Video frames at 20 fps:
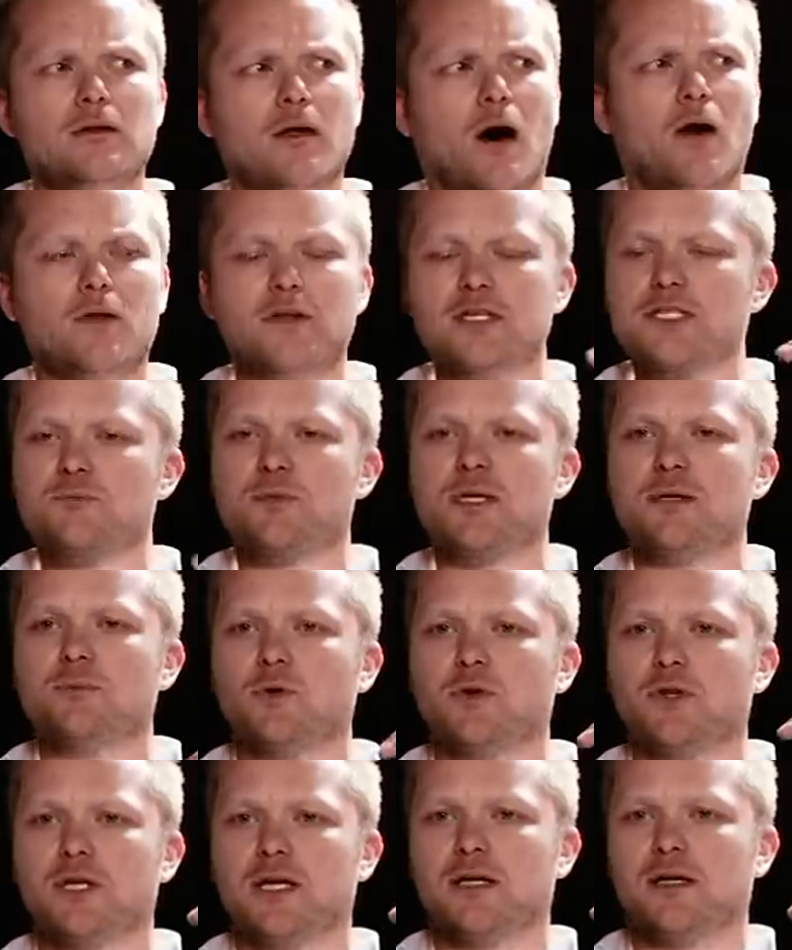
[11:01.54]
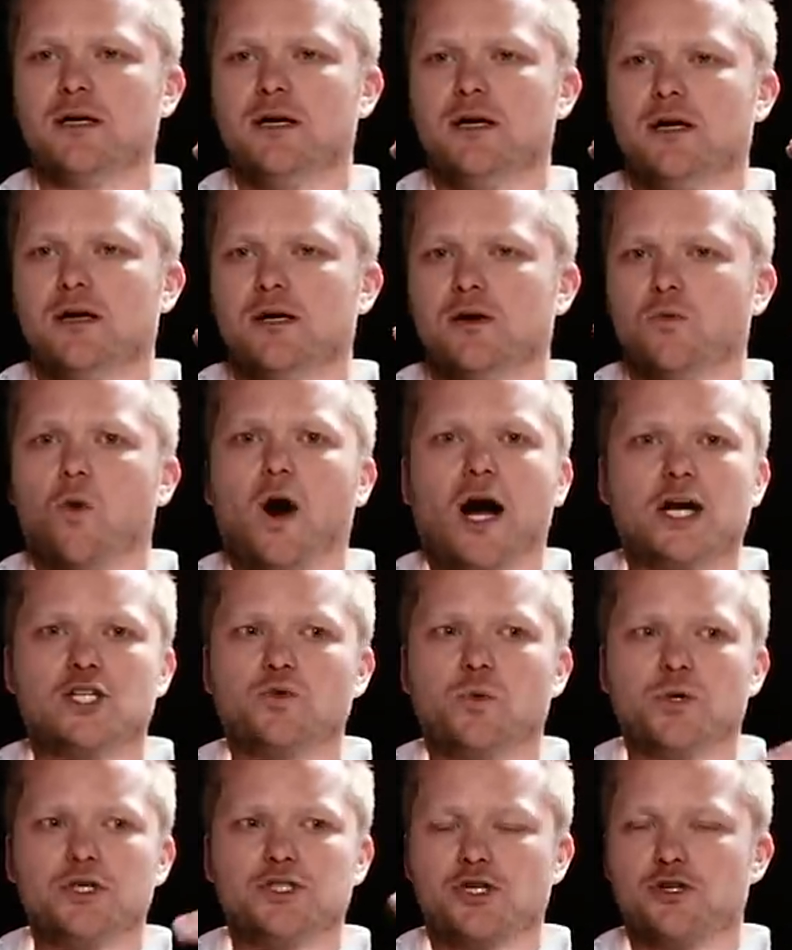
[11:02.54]
all these people that
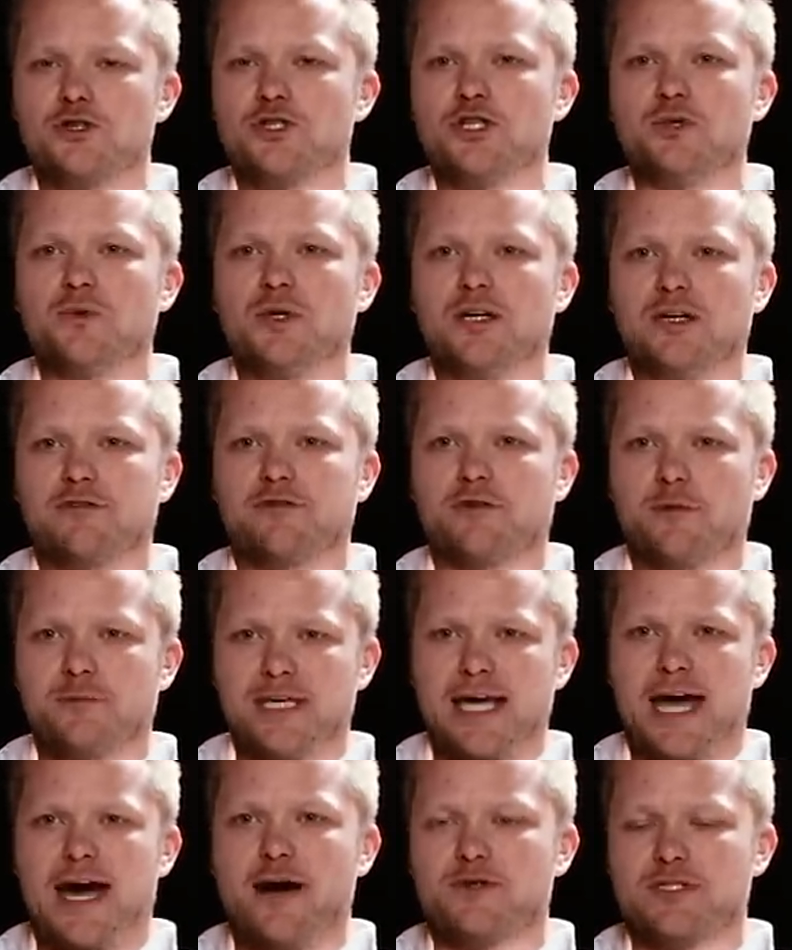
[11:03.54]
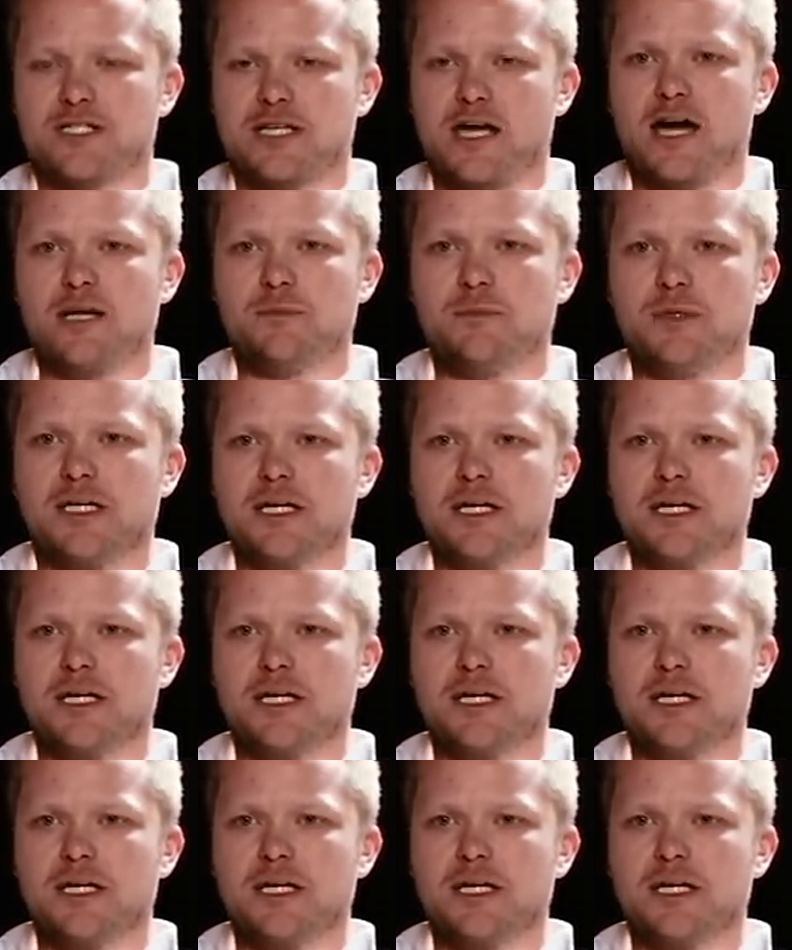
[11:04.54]
watch what you're doing from the outside?